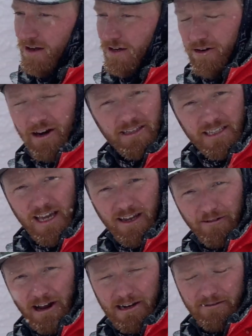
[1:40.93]
Great
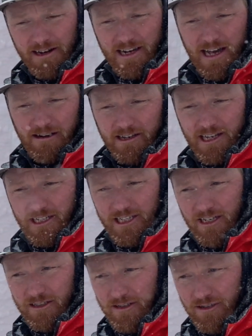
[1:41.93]
skiing and riding right now in
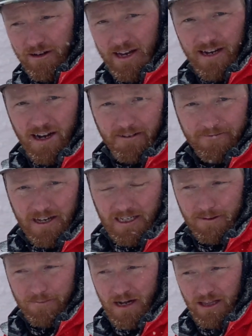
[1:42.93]
sheltered terrain not
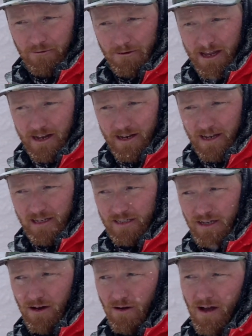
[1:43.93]
affected by the wind.
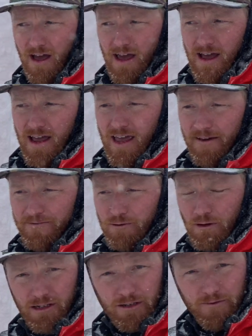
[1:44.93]
So if you
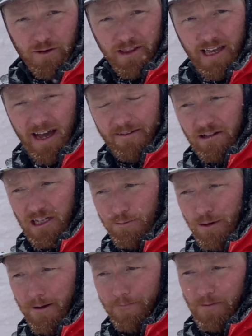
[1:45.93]
want to avoid the avalanche
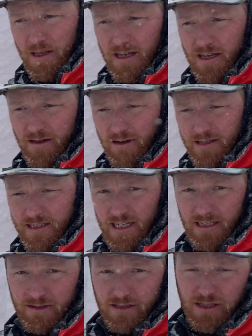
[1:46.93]
problem, either
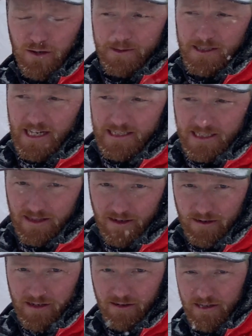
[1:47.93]
stick to slopes less than
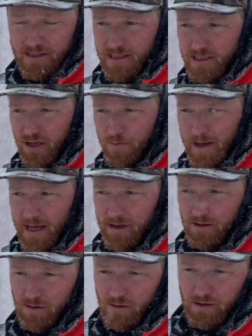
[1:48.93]
30 degrees in slope
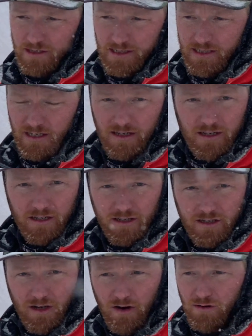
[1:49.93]
angle, or just
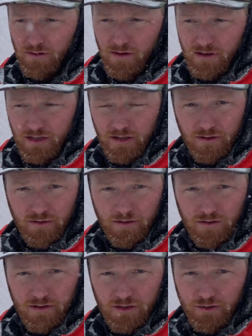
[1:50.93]
go
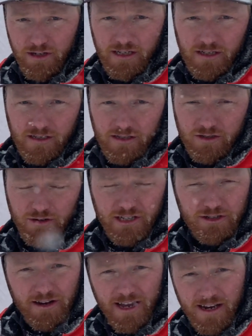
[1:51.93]
to tree
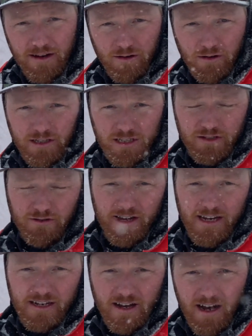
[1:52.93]
terrain, or just
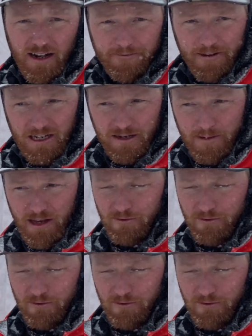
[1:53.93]
terrain not affected by the